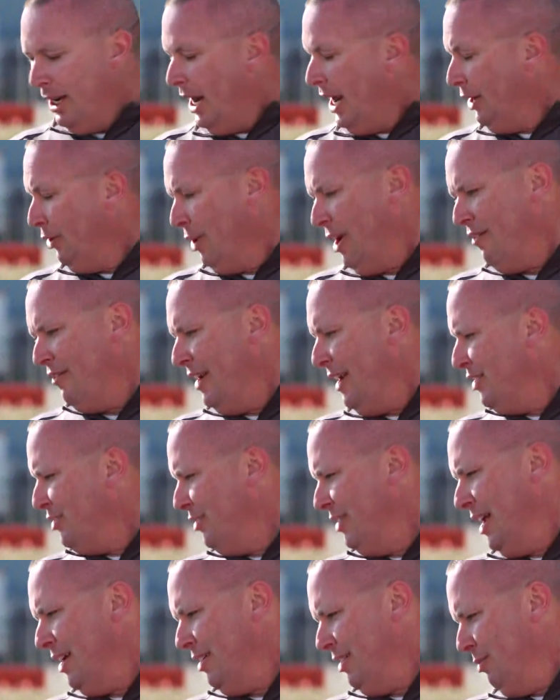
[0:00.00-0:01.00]
I don't have an answer
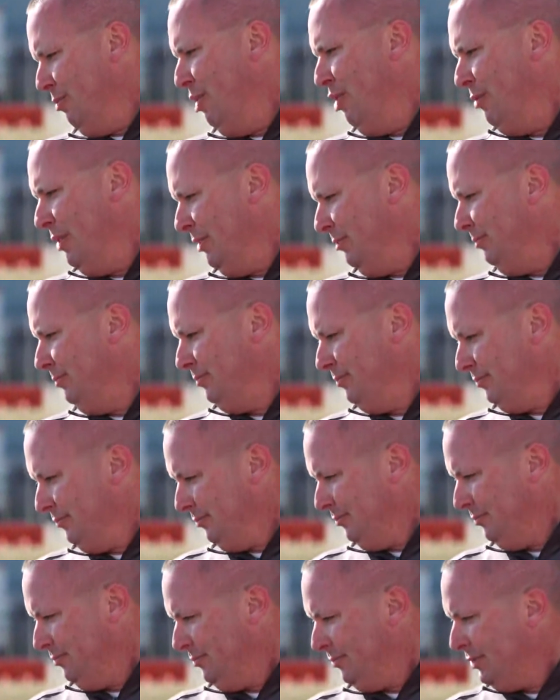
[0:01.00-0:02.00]
to that at the moment. Okay,
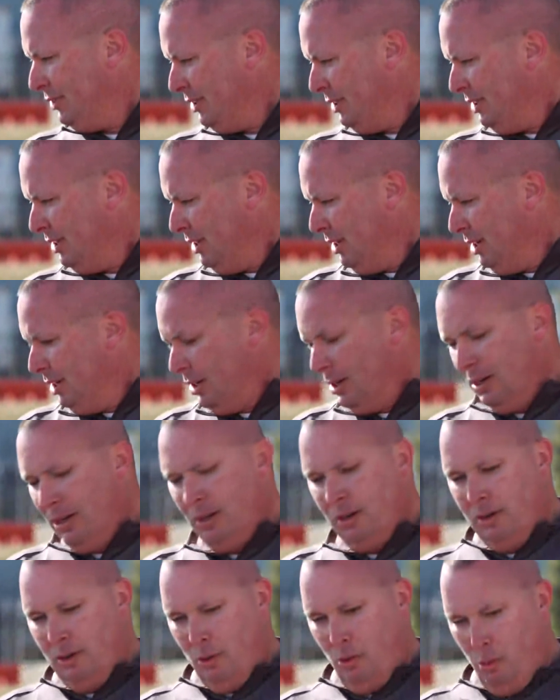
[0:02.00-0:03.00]
but it started on the third floor
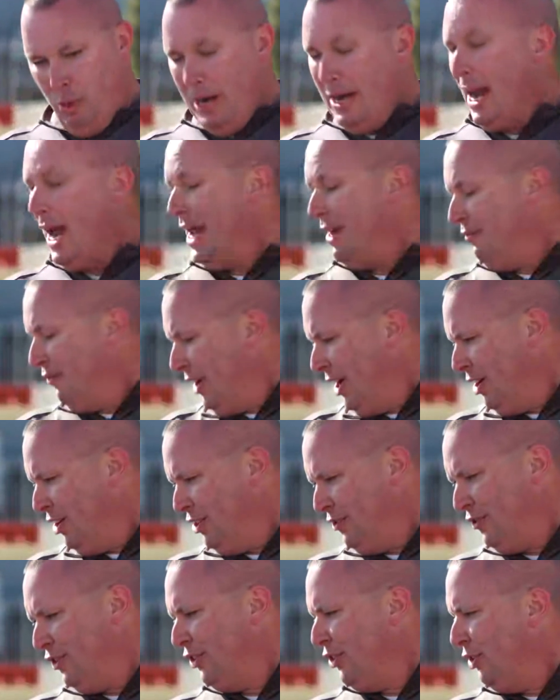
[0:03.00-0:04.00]
still? We had fire on
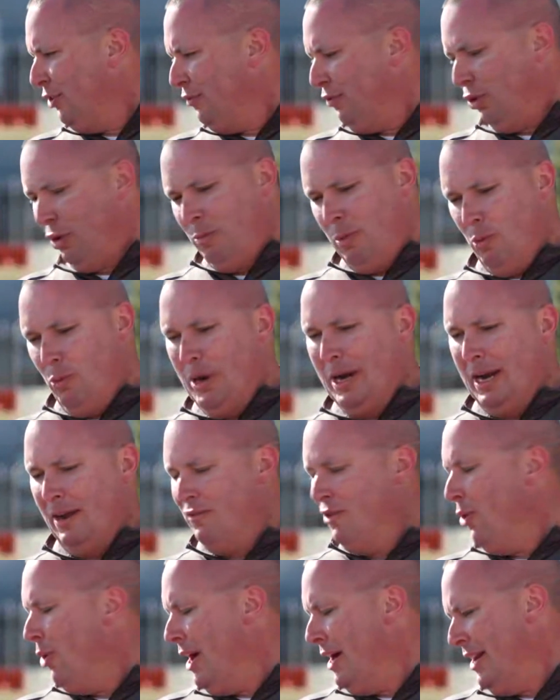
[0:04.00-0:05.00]
the third floor, but we
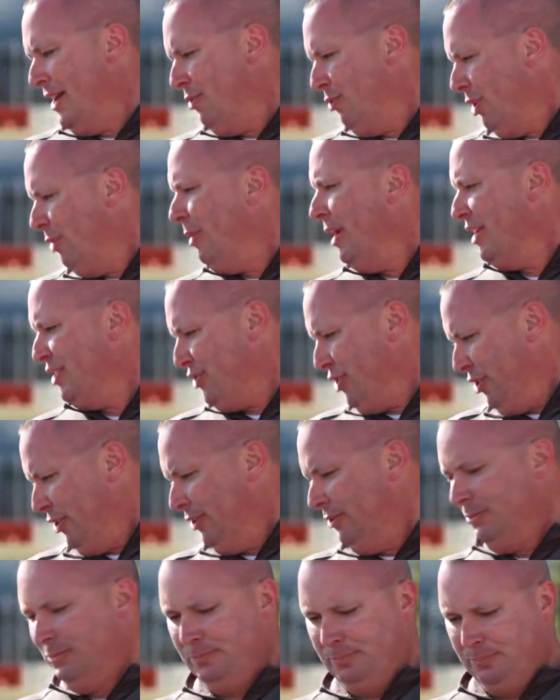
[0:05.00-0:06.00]
have no idea where it may have started.